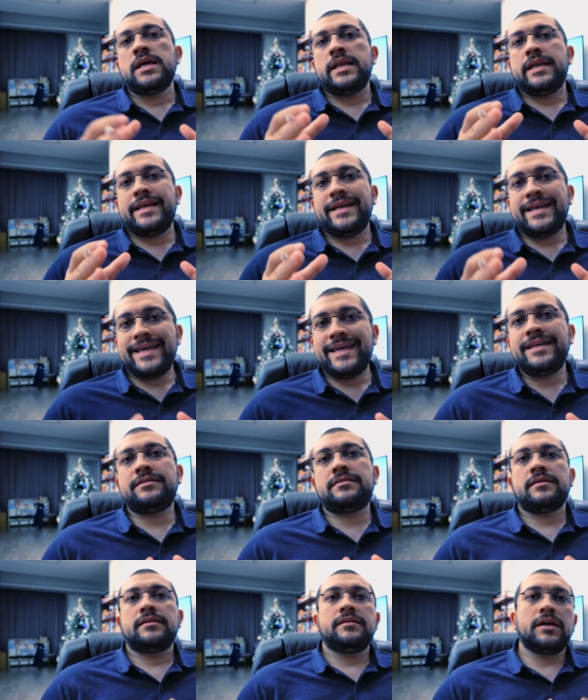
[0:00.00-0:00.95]

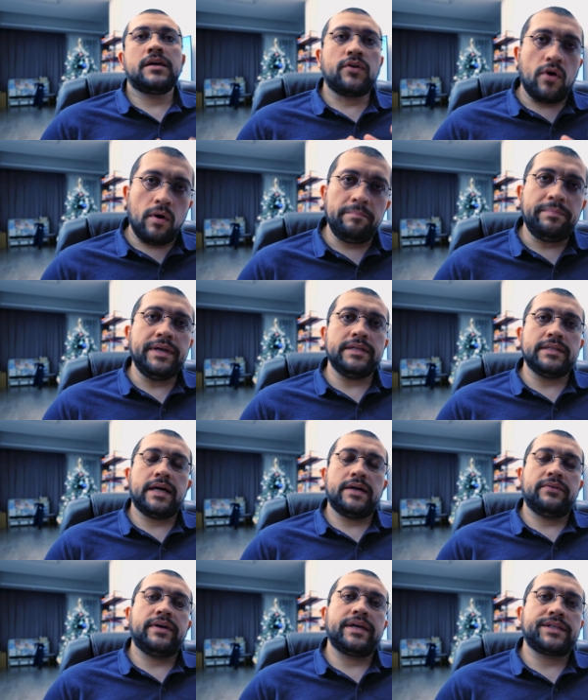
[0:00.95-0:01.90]
need the company
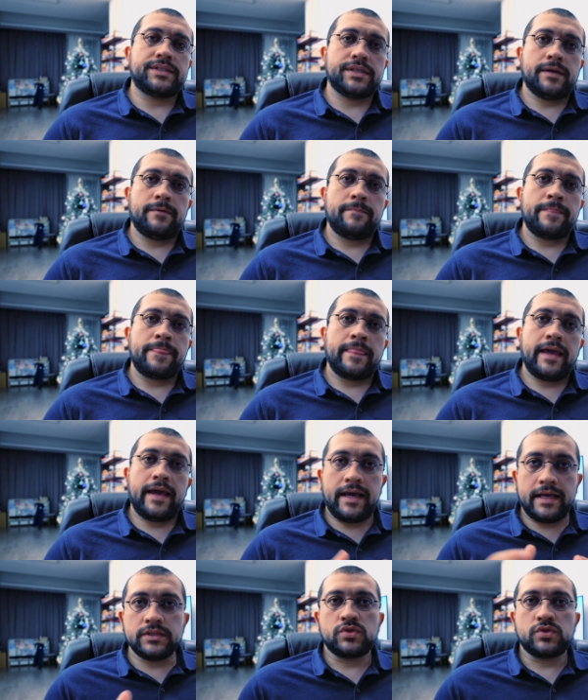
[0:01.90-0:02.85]
director
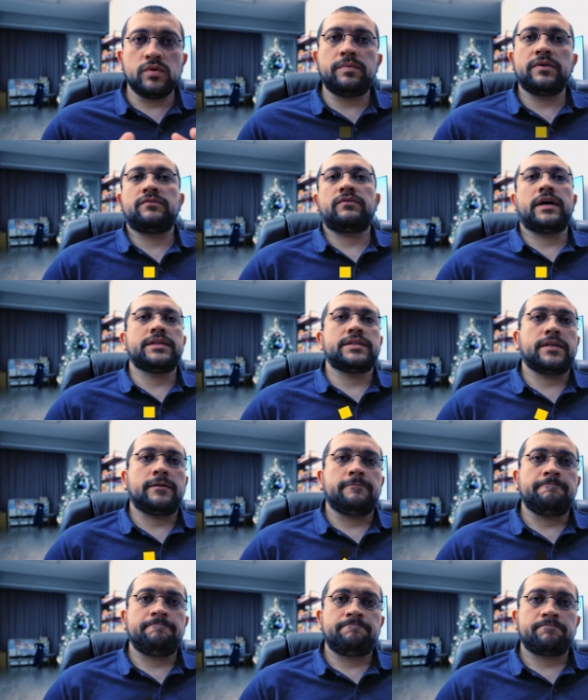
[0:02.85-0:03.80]
and
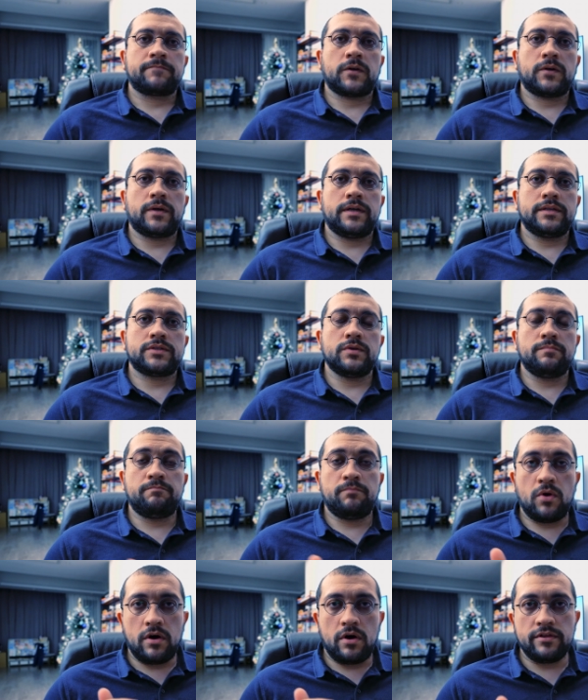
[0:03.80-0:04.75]
supervisor. All right, so
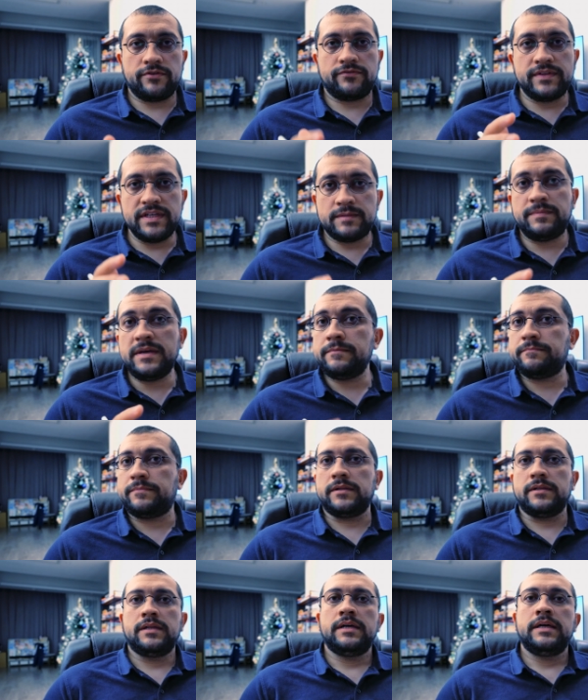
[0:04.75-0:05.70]
both of these
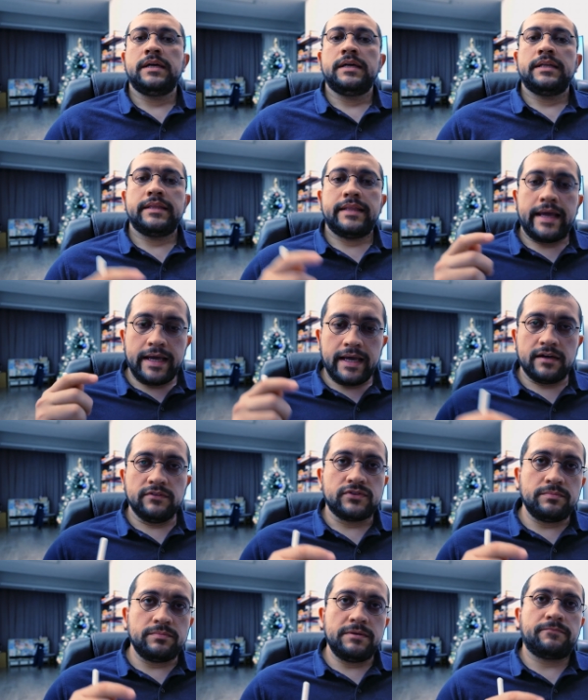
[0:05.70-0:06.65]
people, they
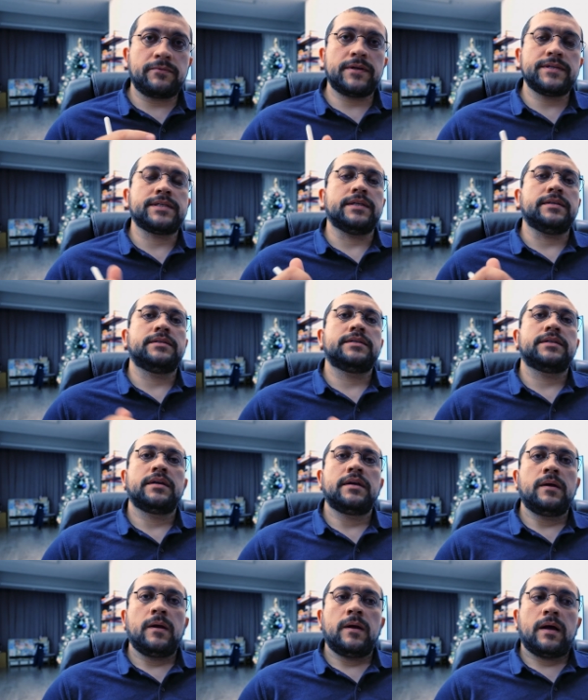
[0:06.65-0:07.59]
have to be present
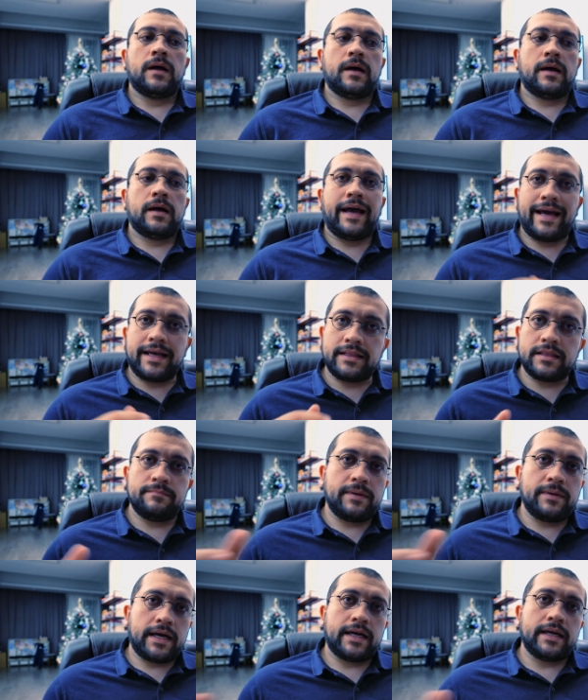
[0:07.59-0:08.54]
at the
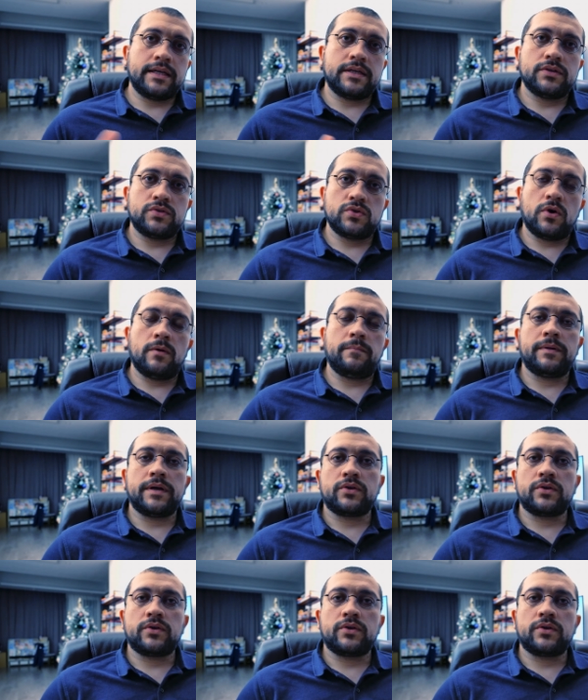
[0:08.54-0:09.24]
bank to open a